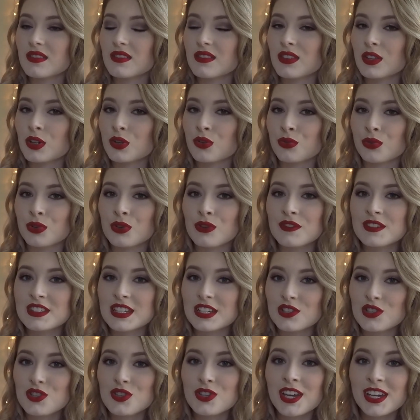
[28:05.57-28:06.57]
the grooves
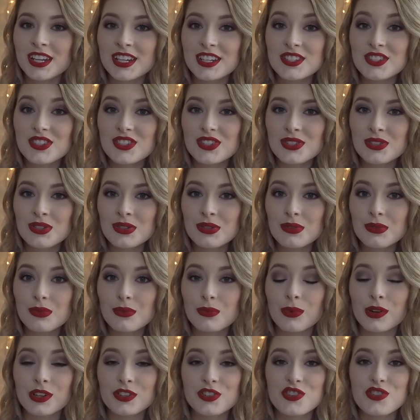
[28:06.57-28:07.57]
that you get into
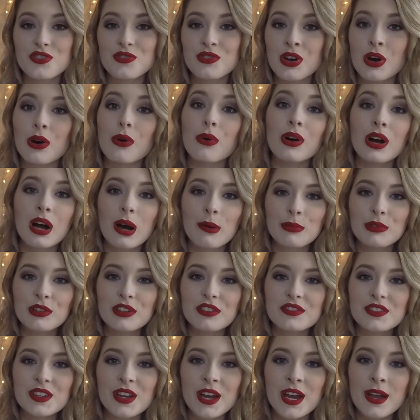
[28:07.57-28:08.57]
once you go a couple
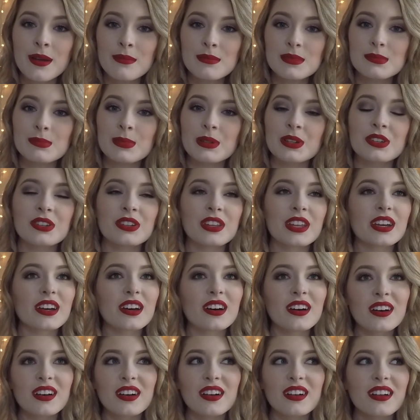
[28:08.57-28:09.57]
of times, but you're like,
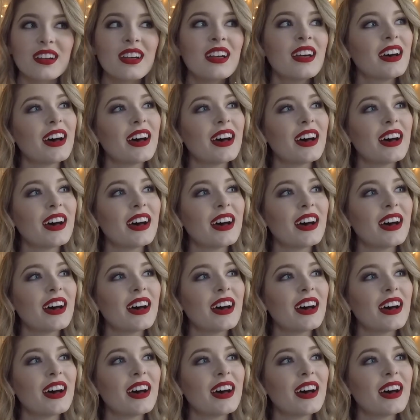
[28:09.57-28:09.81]
oh,